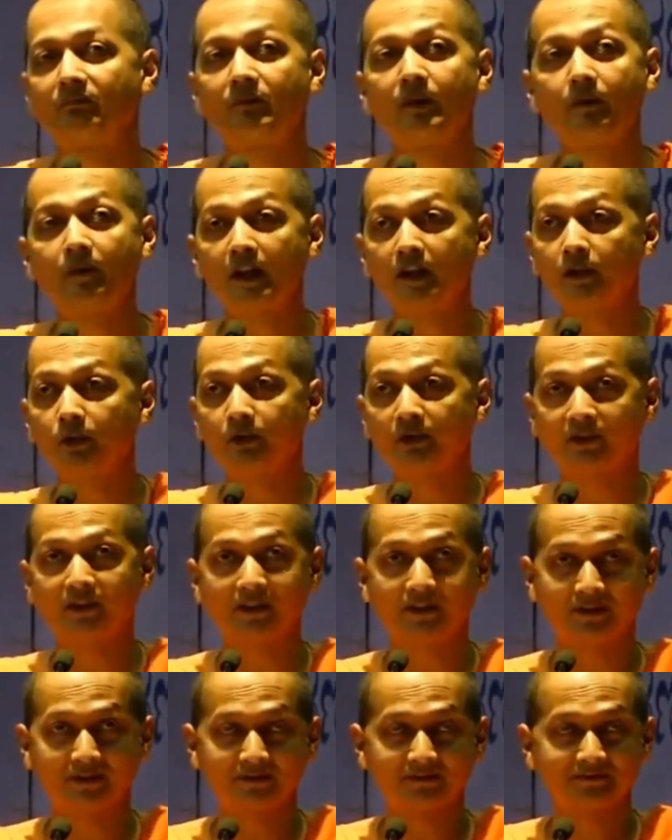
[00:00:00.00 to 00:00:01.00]
The way you
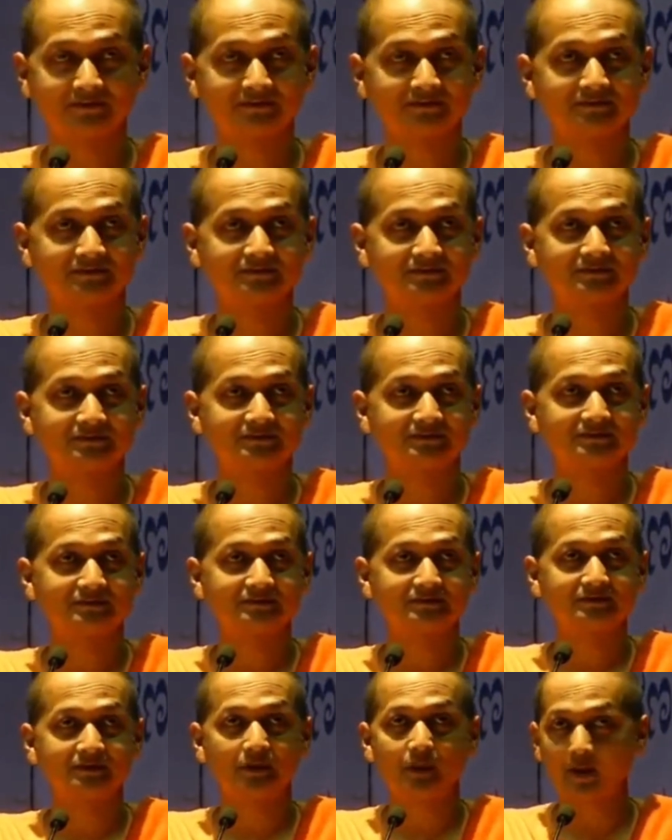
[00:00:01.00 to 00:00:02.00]
sit,
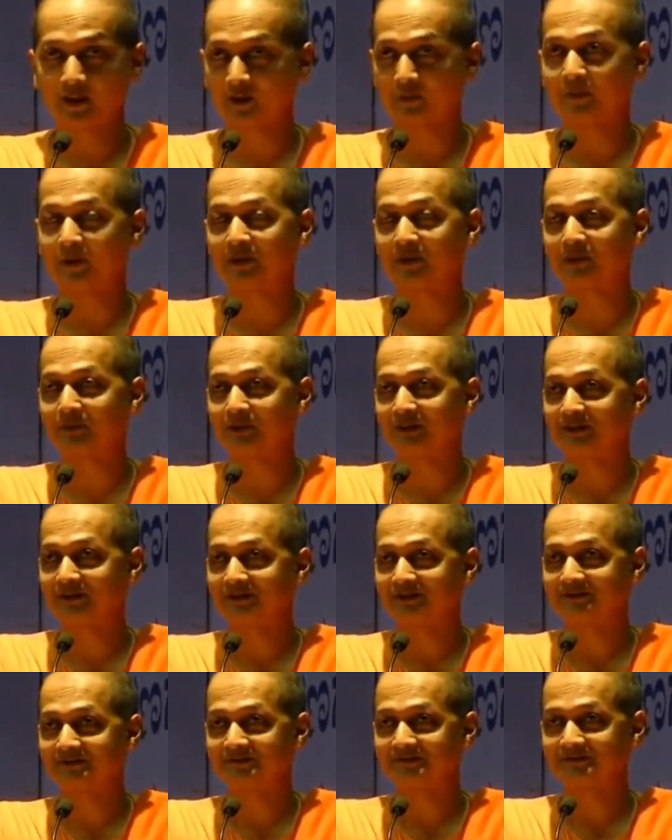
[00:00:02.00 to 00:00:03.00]
you are responsible.
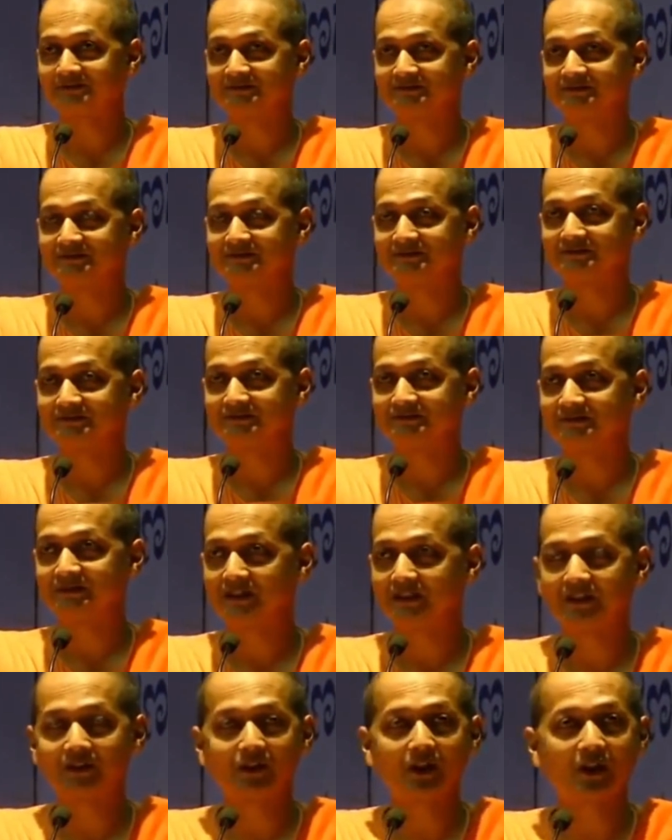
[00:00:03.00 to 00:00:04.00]

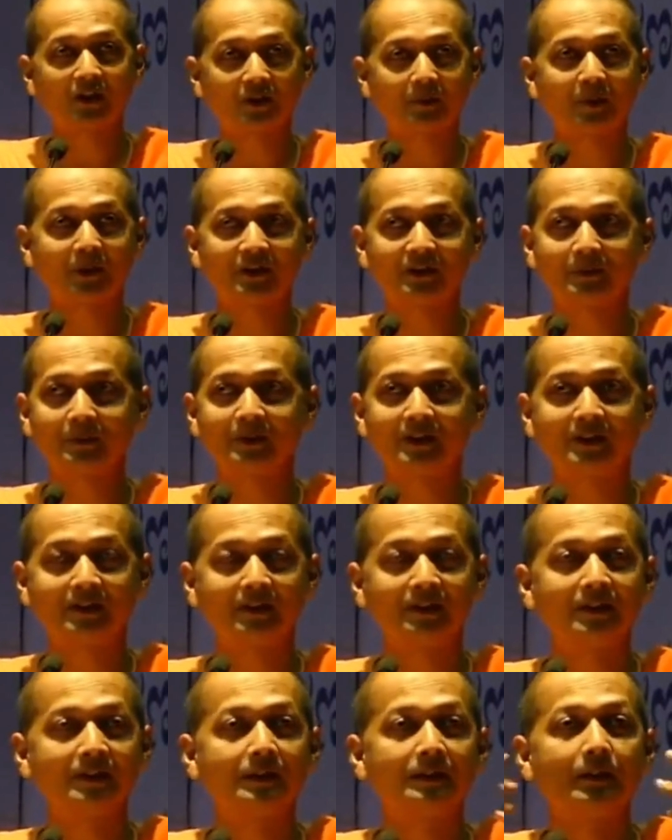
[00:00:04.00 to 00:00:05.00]
It is your
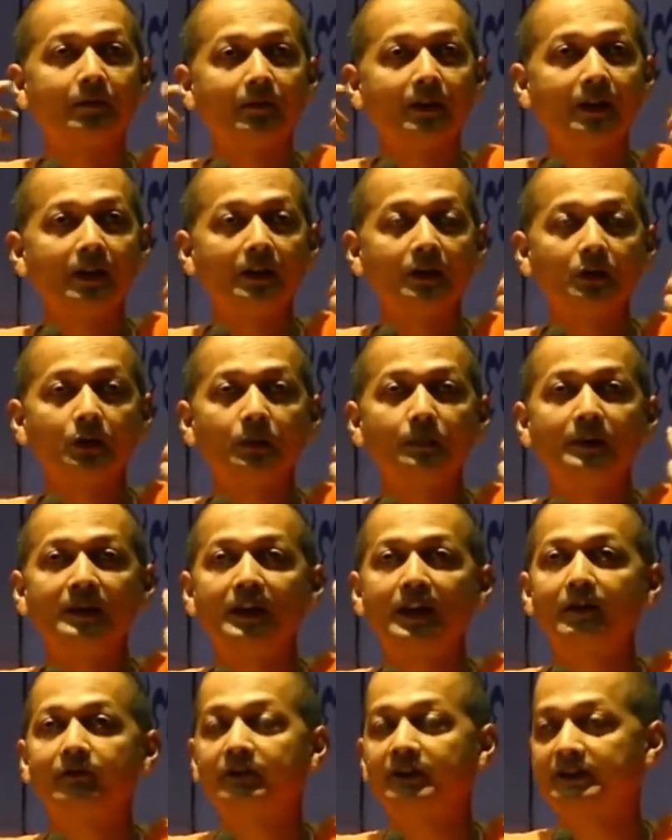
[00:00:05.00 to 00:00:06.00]
responsibility. The way you
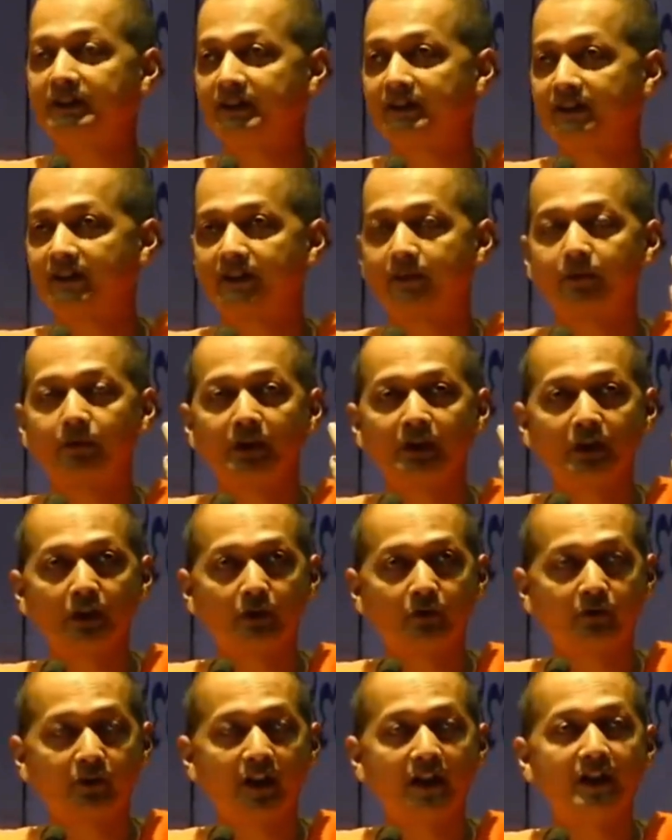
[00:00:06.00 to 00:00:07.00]
behave with others, with
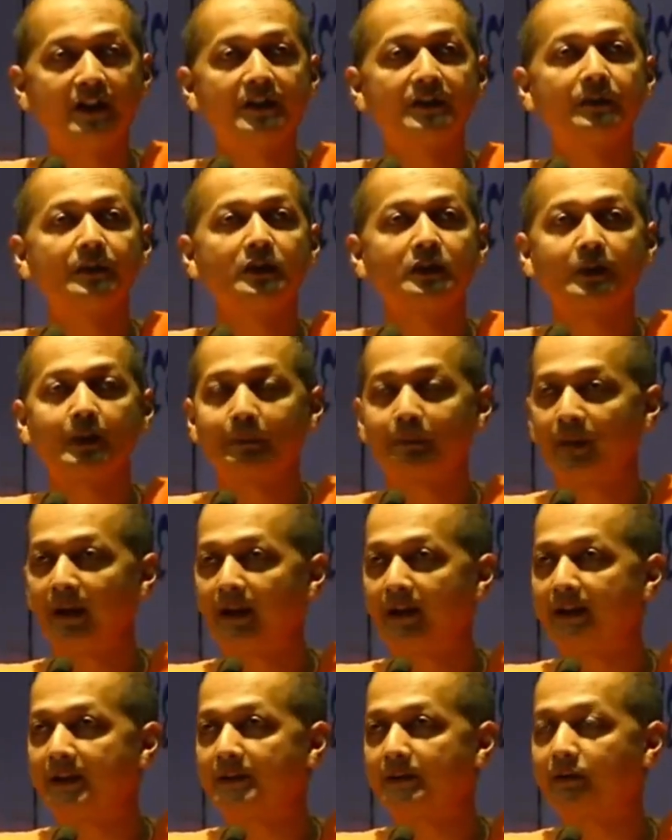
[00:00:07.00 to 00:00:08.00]
your friends, with your
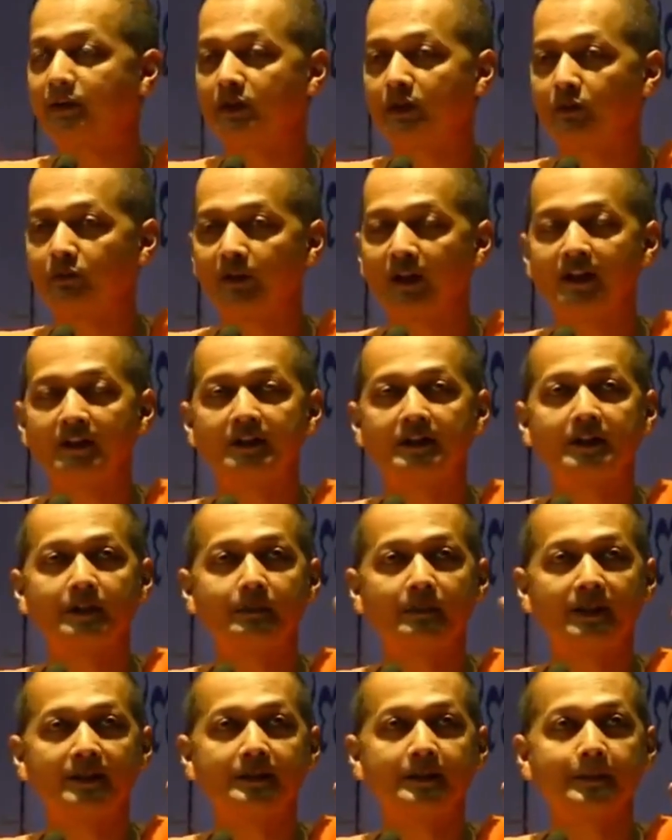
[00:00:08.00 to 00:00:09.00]
parents, with your father,
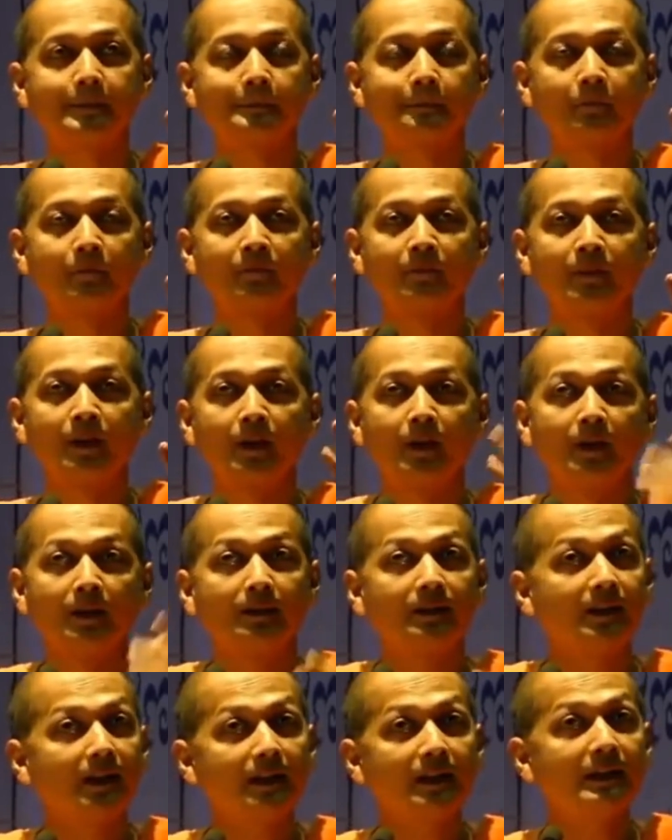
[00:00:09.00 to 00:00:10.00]
mother,
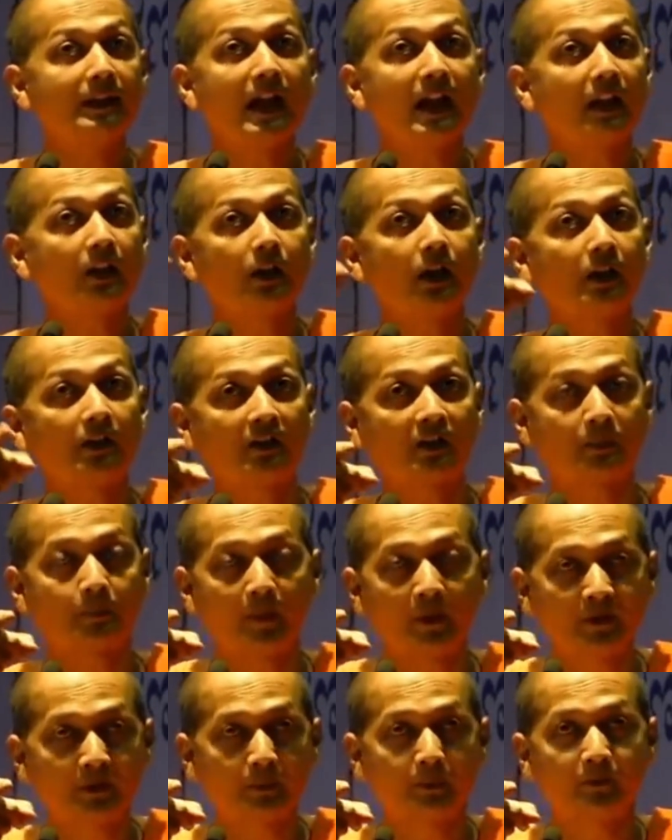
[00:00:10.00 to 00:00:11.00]
they are not
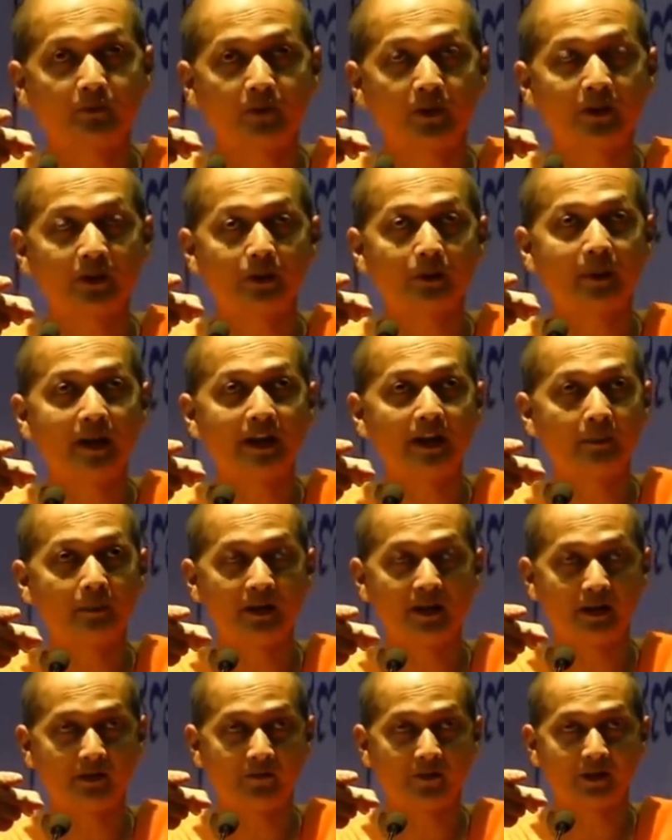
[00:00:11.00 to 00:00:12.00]
responsible for your bad
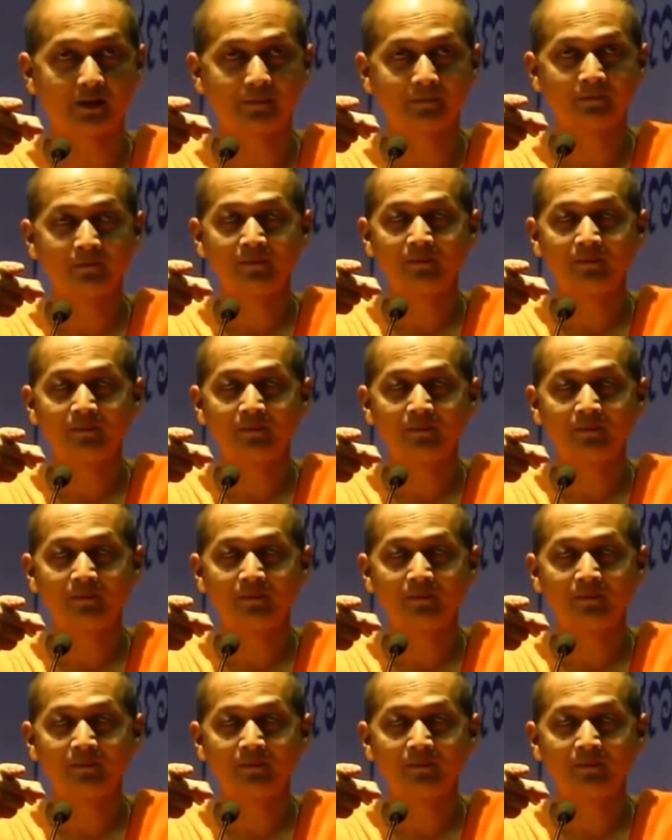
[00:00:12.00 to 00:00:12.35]
behavior.